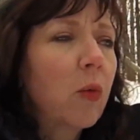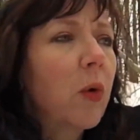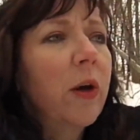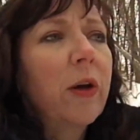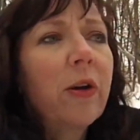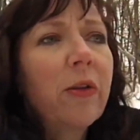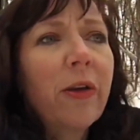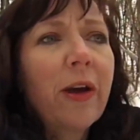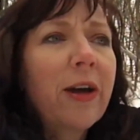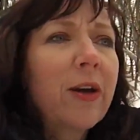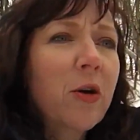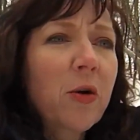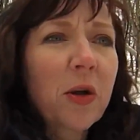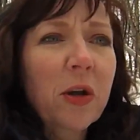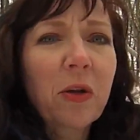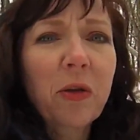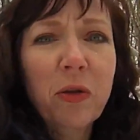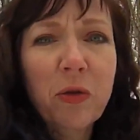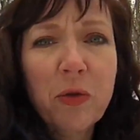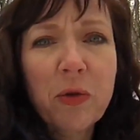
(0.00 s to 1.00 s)
What are they
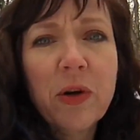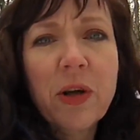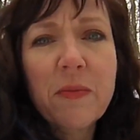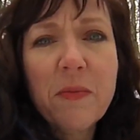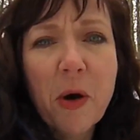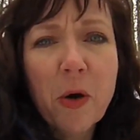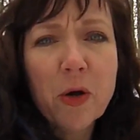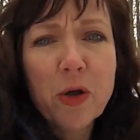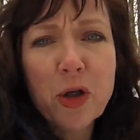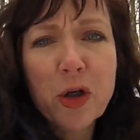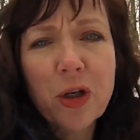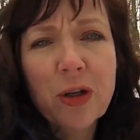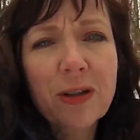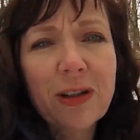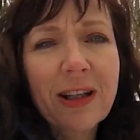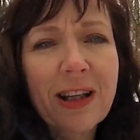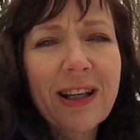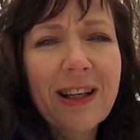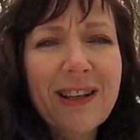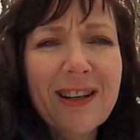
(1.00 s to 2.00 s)
going through
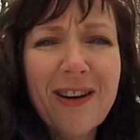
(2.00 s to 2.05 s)
emotionally?